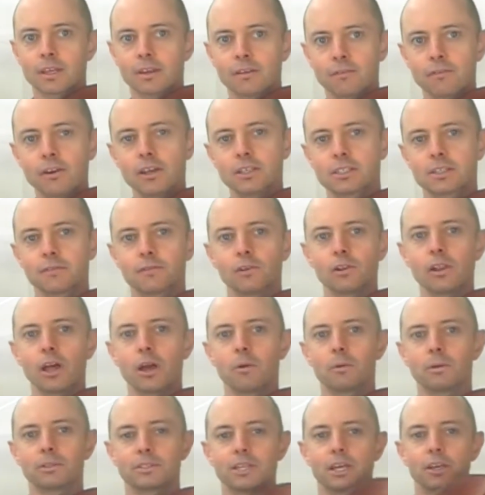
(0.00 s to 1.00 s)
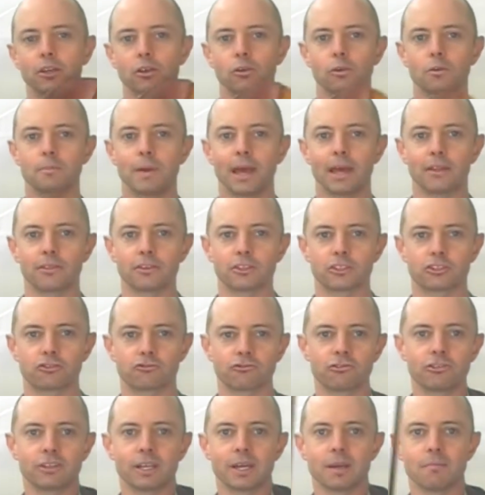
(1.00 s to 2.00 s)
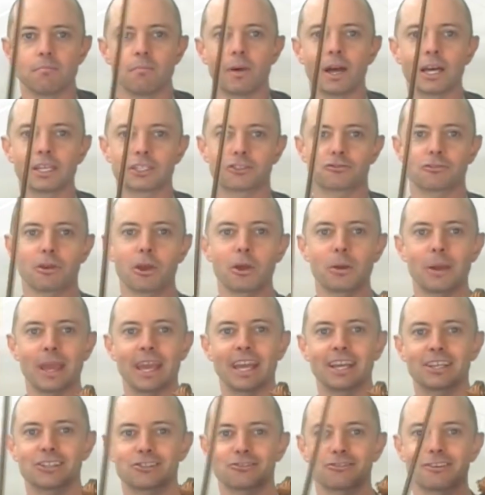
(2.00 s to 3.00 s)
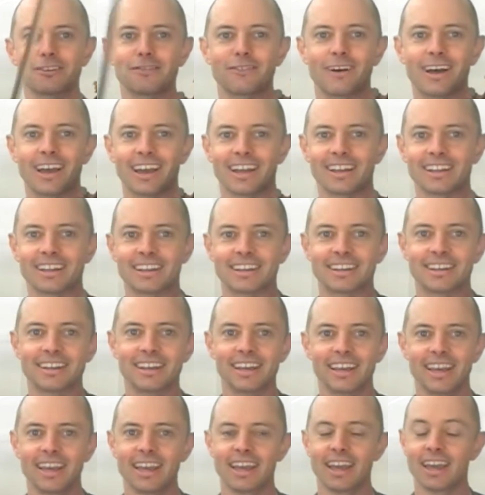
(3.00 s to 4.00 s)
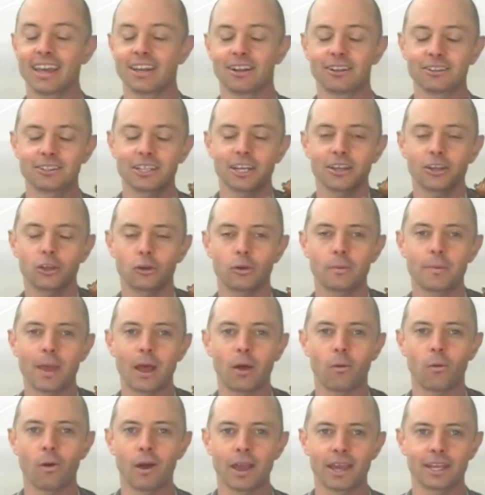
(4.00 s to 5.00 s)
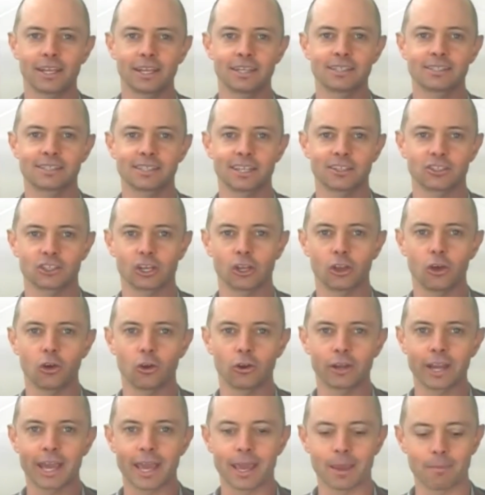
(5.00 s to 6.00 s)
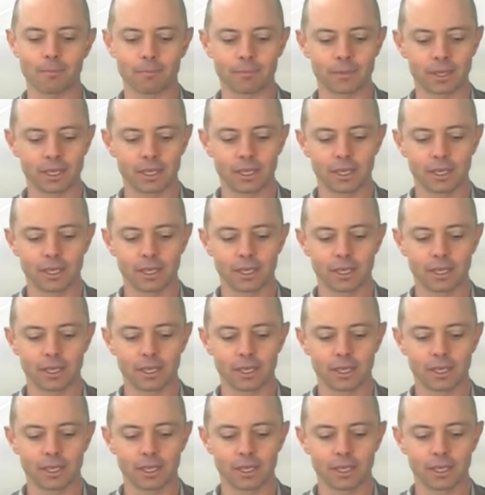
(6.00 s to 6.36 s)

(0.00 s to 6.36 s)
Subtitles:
First of all, I will tell you about the Struna Maestro Extra violin, and I'll tell you about why it has such a long name.